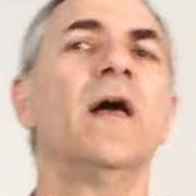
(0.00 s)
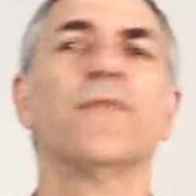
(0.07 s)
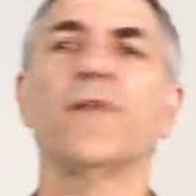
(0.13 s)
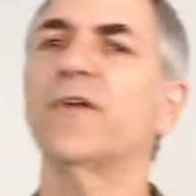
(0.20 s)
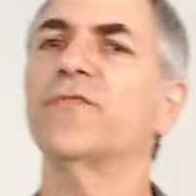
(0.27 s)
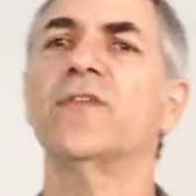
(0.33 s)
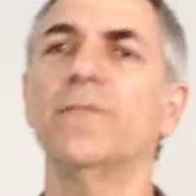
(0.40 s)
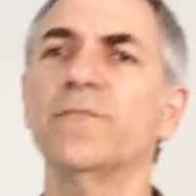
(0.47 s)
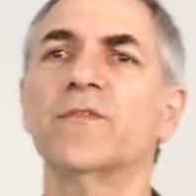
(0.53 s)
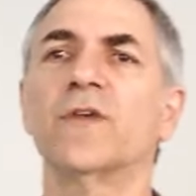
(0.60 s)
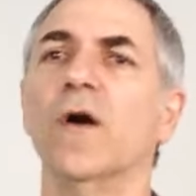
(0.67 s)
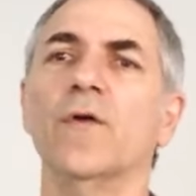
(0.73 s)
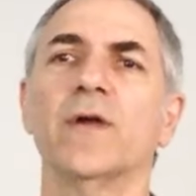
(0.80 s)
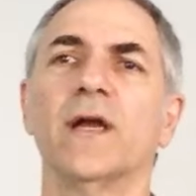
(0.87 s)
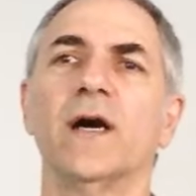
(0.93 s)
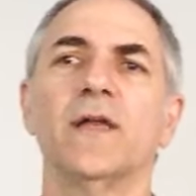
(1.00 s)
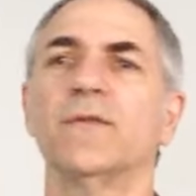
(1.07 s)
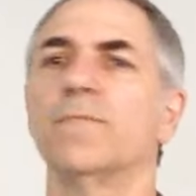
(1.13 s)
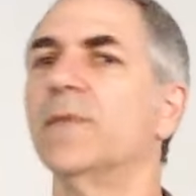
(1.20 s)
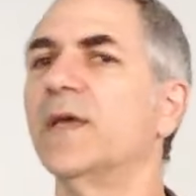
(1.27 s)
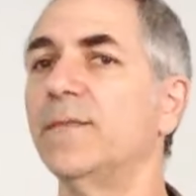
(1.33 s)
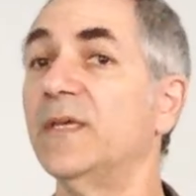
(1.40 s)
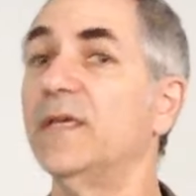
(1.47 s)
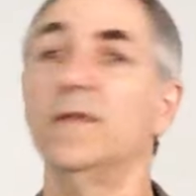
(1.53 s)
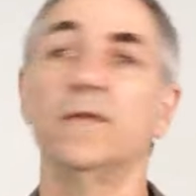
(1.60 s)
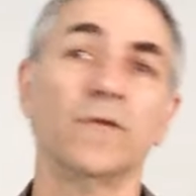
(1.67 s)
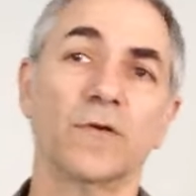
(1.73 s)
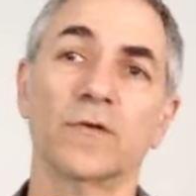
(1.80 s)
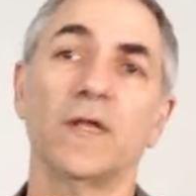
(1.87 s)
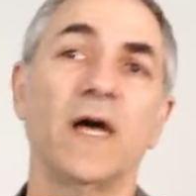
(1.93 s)
thought something's going on, maybe
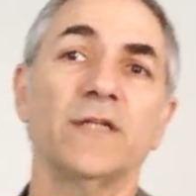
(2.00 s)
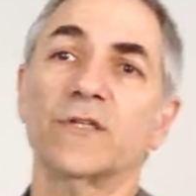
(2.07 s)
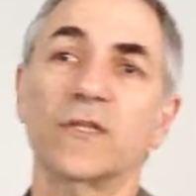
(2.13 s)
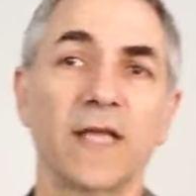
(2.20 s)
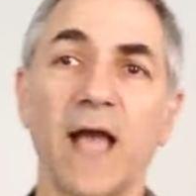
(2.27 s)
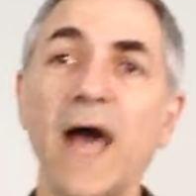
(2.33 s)
neurologically.